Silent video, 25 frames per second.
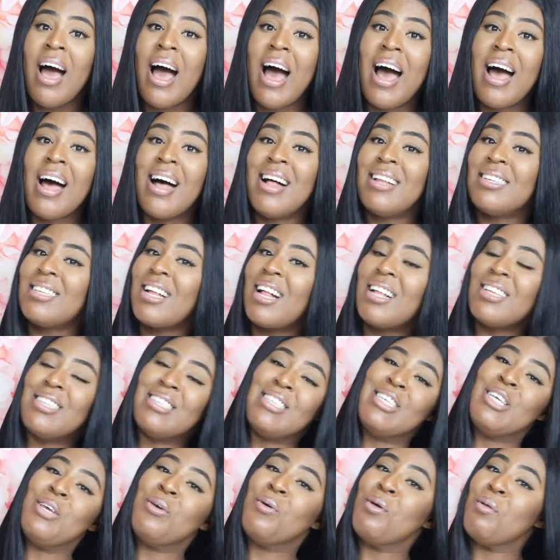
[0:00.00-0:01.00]
And I'll
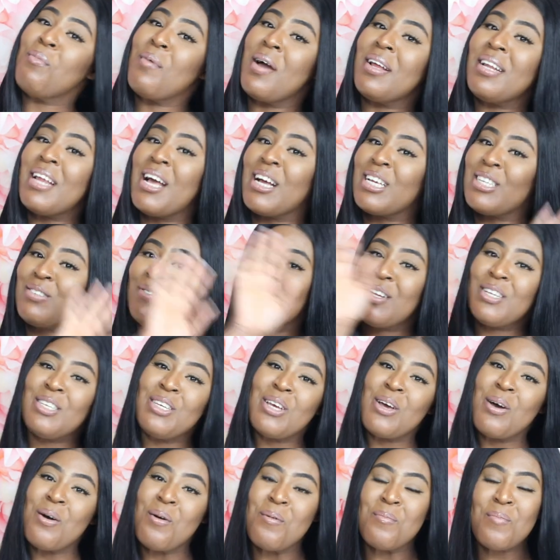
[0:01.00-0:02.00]
see you in my next
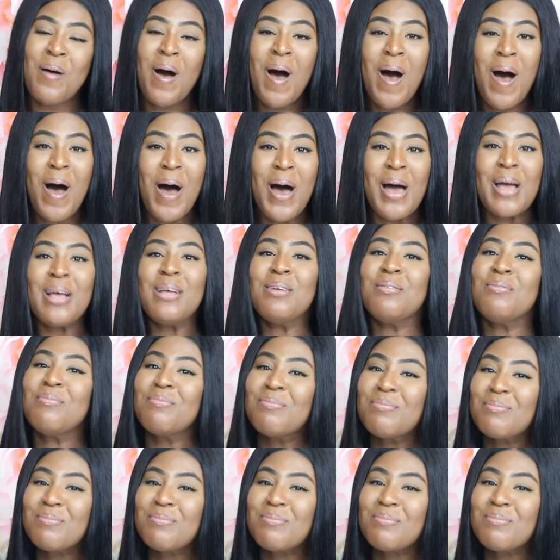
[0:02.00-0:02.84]
video. Bye!